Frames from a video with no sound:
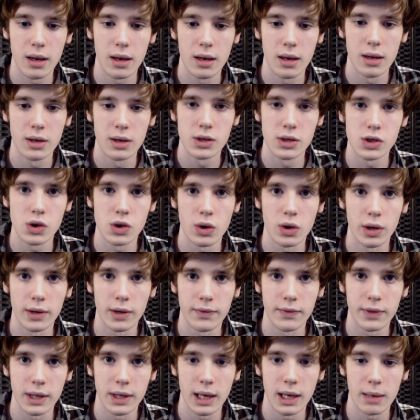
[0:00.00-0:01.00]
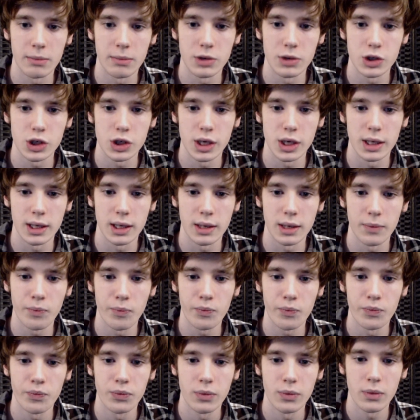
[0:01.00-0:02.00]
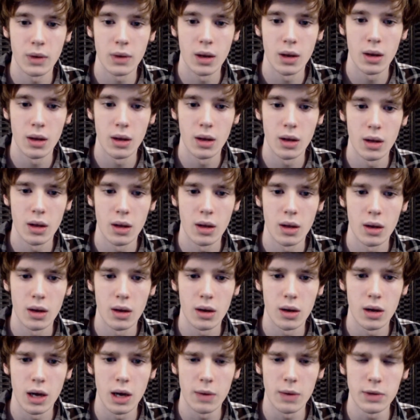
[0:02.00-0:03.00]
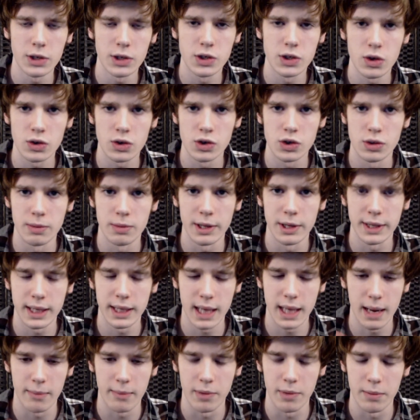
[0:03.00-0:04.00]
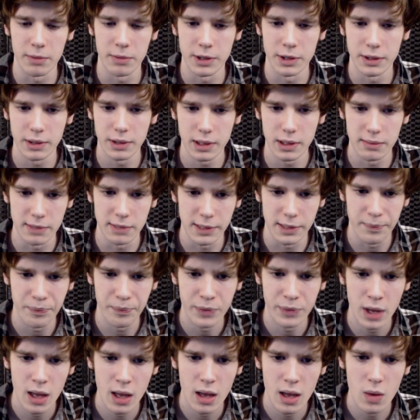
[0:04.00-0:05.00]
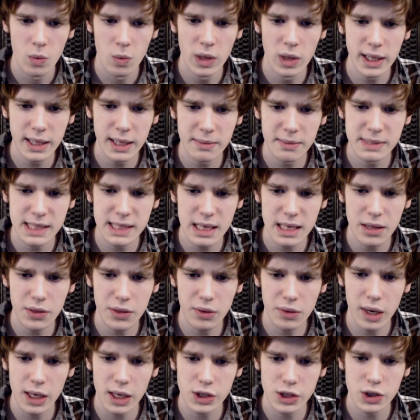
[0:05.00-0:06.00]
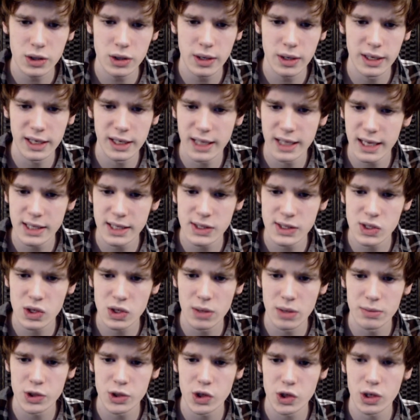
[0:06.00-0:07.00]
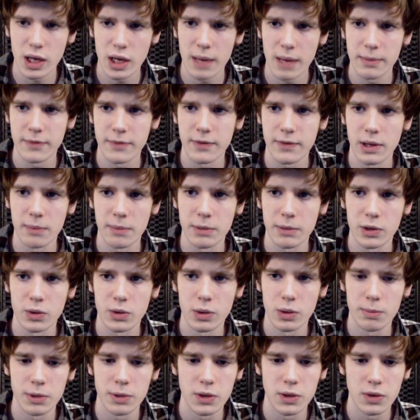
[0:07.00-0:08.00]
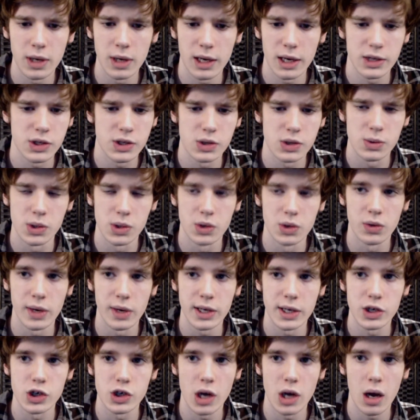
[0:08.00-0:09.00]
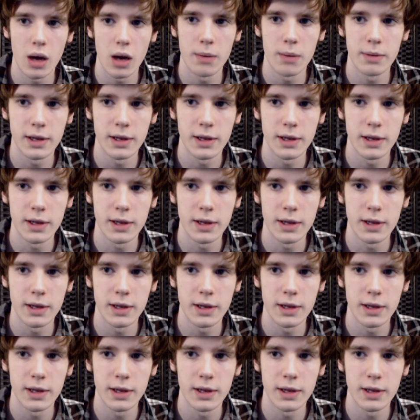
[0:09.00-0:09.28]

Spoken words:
Sorry if the camera's shaking. I want to talk to you about the camera, but in a minute. William T. Thrasher, and again, Skirmisher Game Development Group. You guys do a great job.